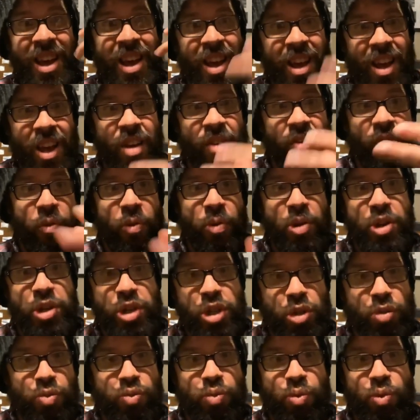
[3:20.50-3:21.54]
if we
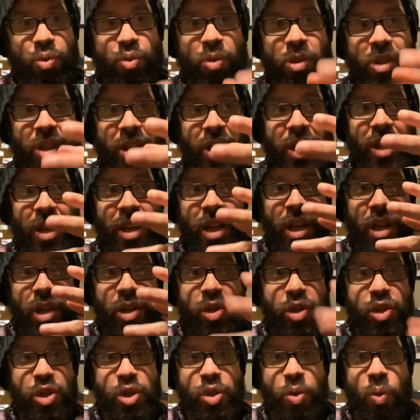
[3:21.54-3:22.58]
truly
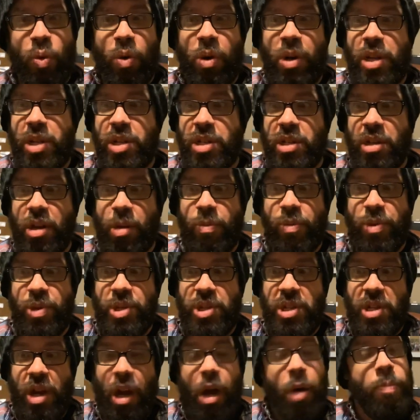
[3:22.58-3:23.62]
enjoy someone's
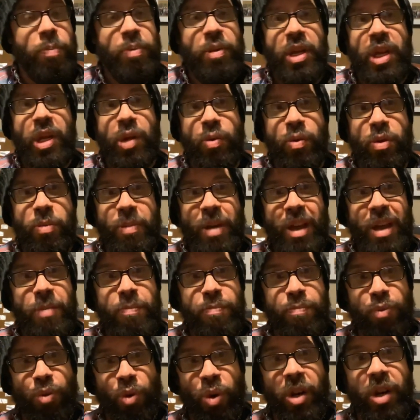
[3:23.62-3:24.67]
company, we may
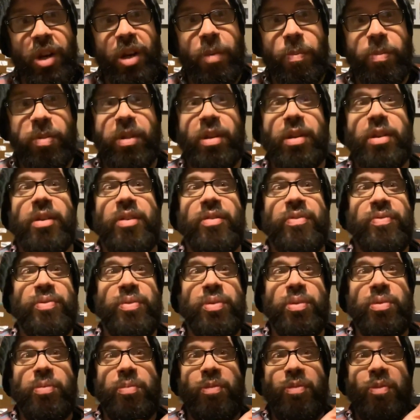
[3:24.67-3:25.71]
bring a plate of
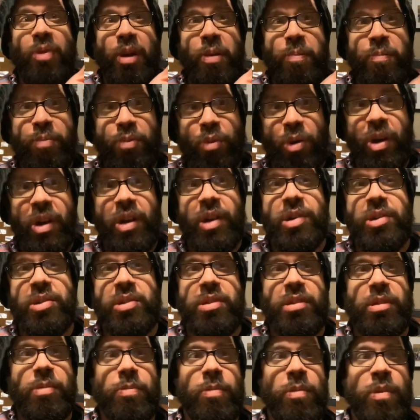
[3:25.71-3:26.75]
food, we may bring
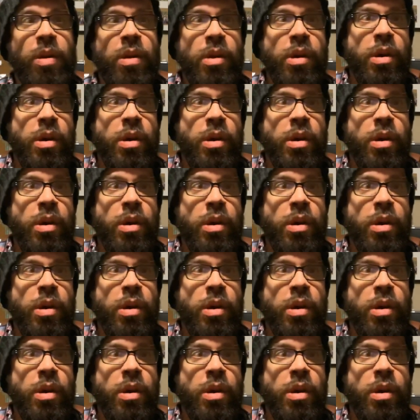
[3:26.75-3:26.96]
some